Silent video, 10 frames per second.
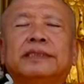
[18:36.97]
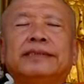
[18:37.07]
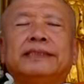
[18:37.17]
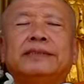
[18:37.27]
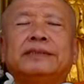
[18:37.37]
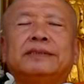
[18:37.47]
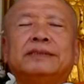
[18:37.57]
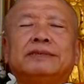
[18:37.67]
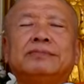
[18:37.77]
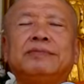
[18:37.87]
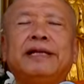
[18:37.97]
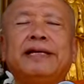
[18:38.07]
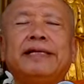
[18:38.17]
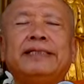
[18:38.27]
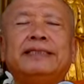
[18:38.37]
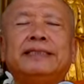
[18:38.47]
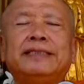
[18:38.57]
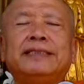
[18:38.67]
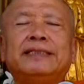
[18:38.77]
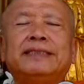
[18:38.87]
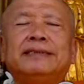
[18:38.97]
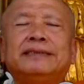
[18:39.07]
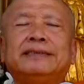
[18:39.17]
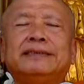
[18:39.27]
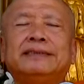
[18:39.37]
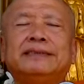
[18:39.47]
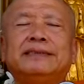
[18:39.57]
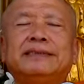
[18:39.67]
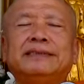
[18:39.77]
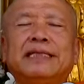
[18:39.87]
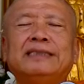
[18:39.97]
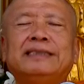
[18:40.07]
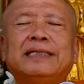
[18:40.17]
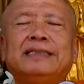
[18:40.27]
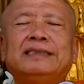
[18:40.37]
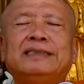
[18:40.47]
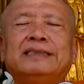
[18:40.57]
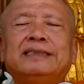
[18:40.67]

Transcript: This is really easy. Sensing